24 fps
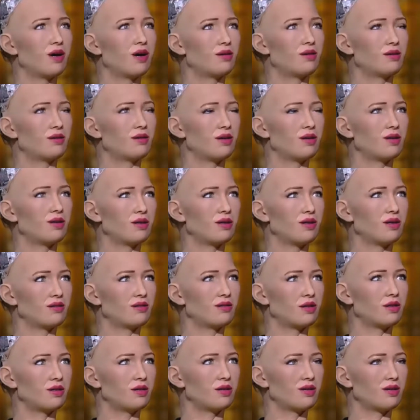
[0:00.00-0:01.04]
Great named
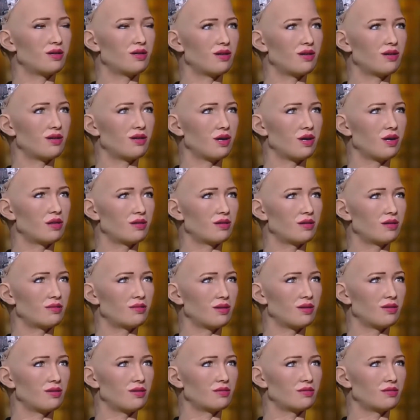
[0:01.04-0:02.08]
more than 70 cities
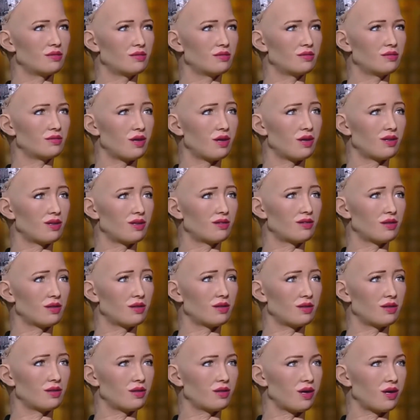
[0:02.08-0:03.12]
after himself,
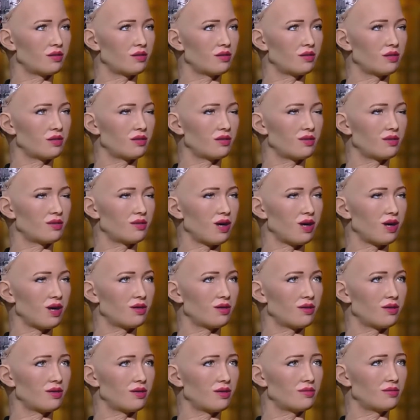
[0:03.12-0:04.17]
and even one after
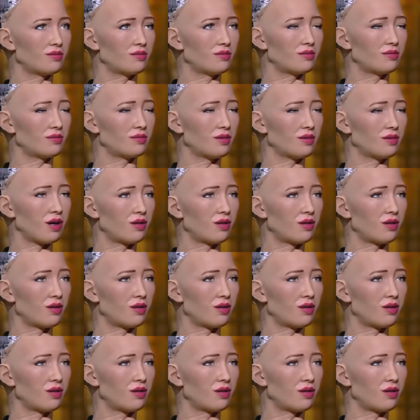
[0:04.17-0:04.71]
his horse.